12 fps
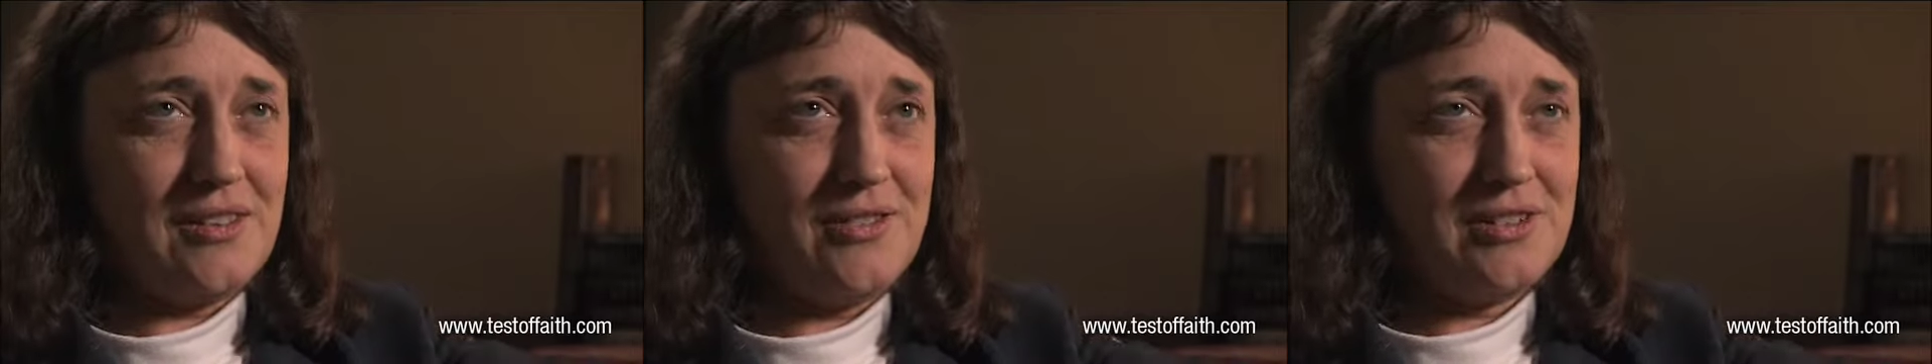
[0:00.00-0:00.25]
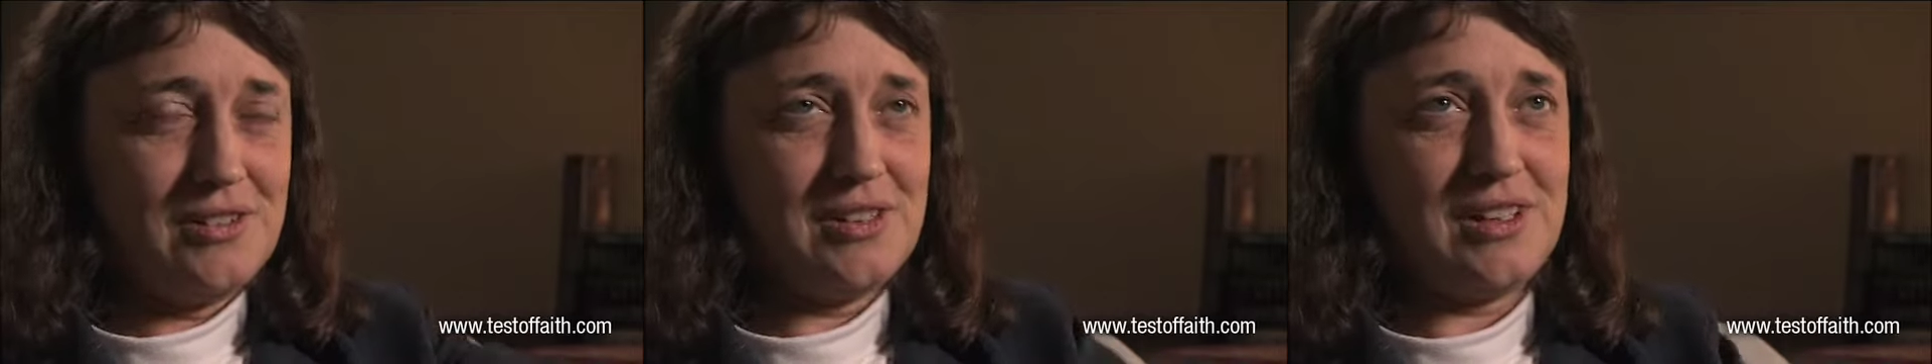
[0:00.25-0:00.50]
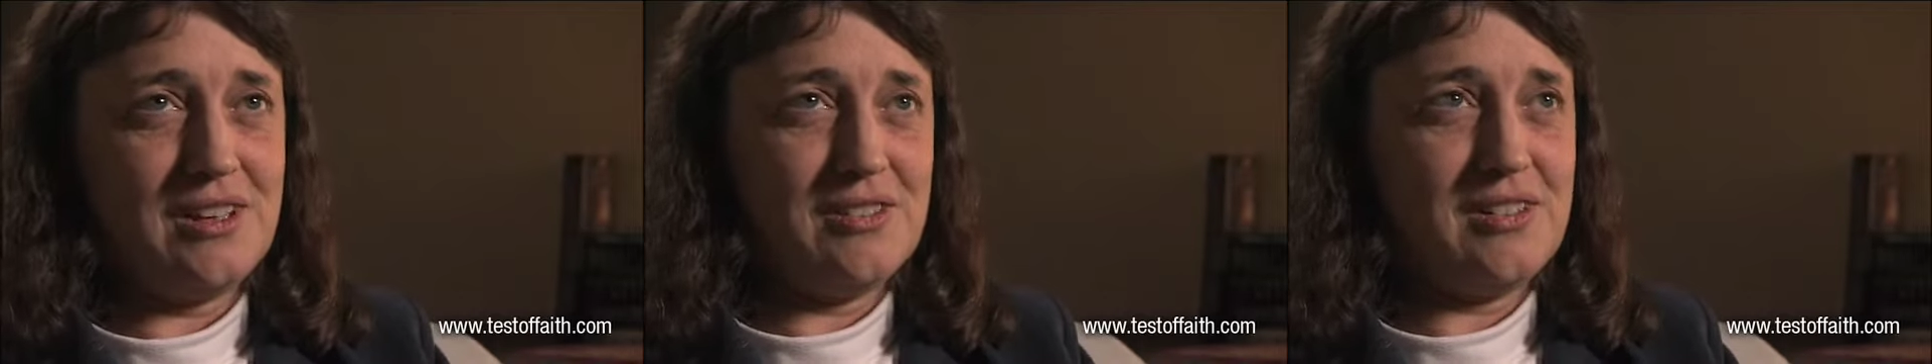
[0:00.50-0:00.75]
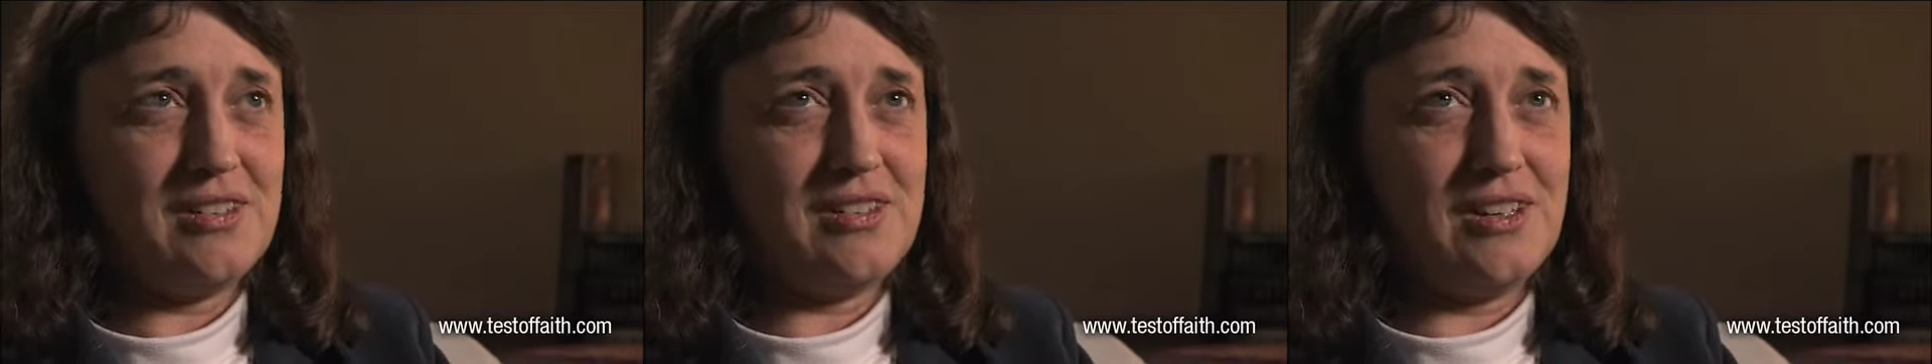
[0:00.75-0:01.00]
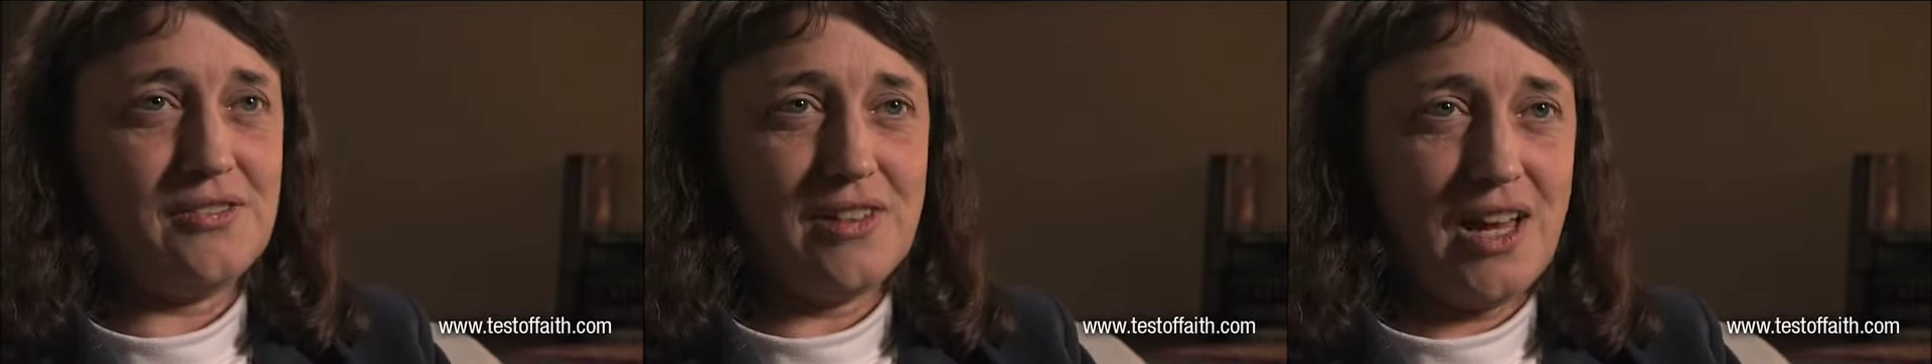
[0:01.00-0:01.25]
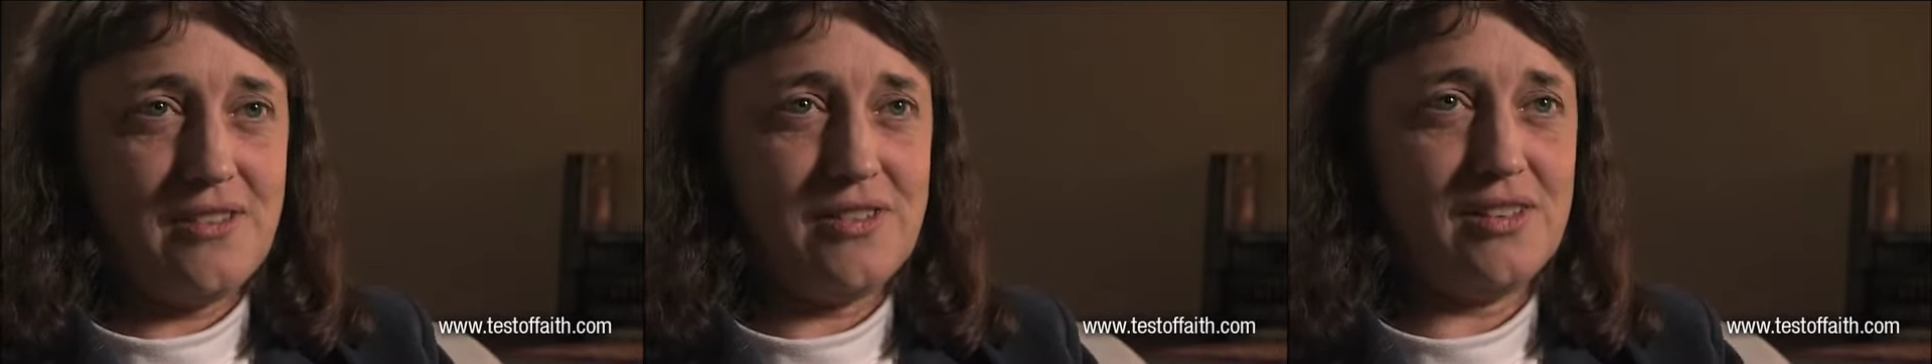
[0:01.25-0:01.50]
if you're looking to see if
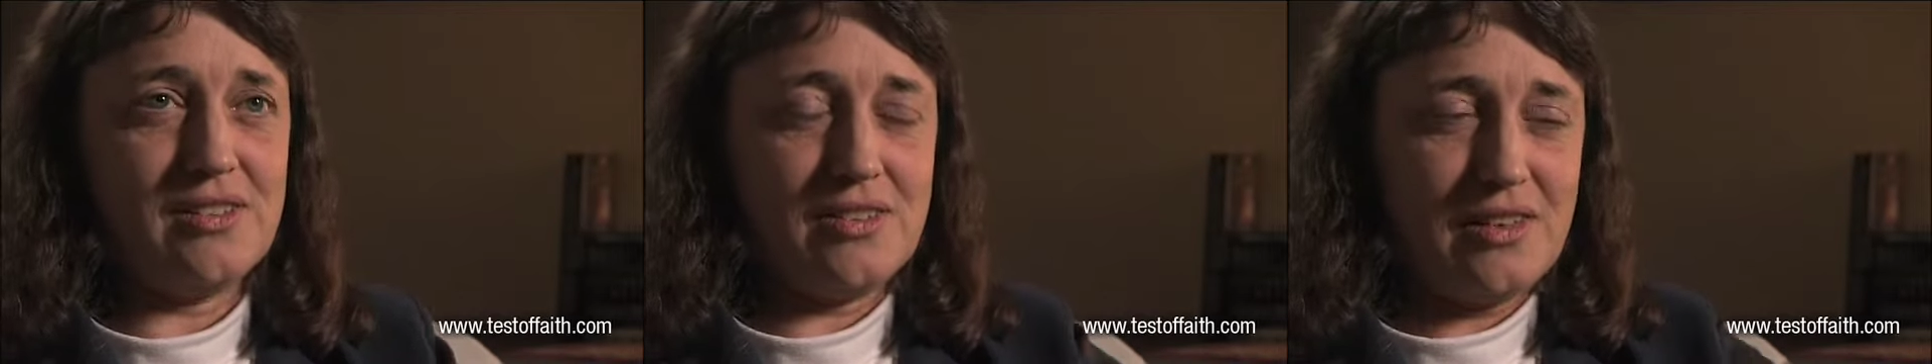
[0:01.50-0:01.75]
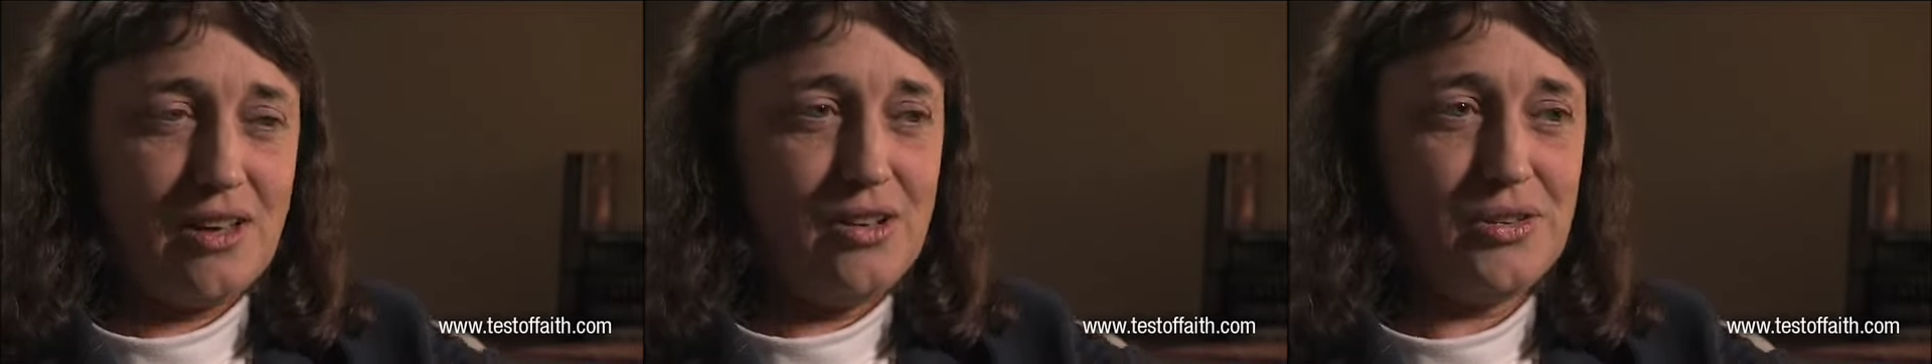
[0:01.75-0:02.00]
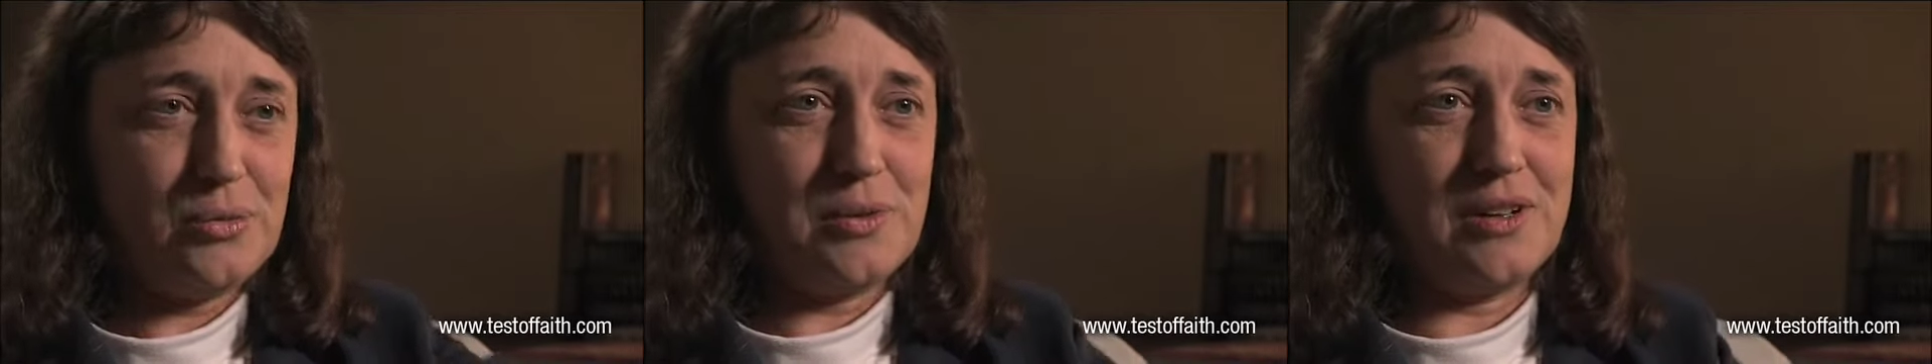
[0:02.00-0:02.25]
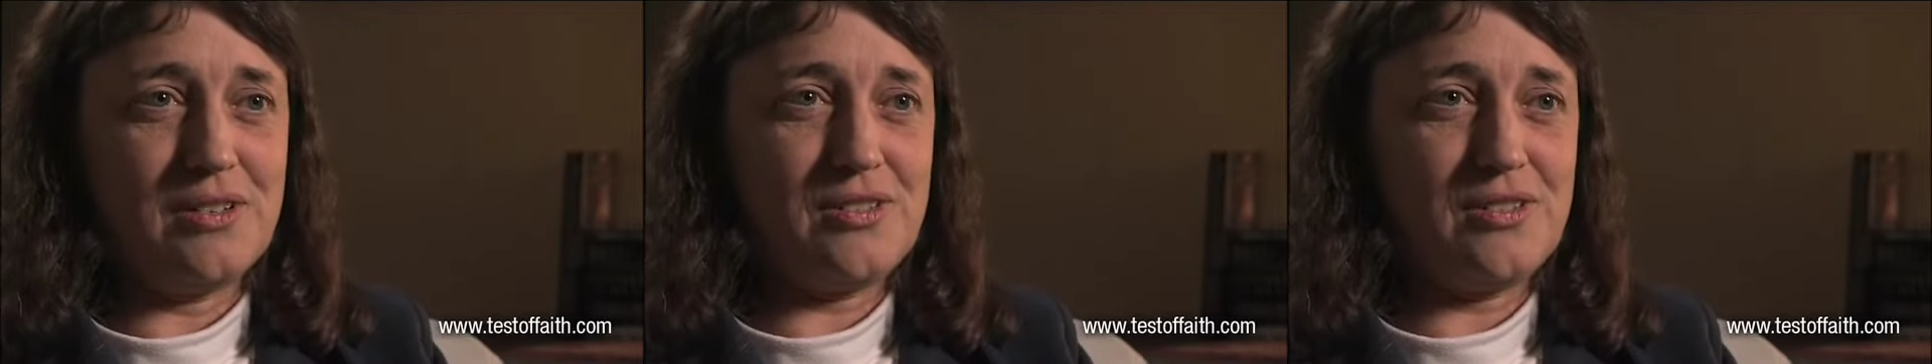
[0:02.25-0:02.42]
life exists elsewhere,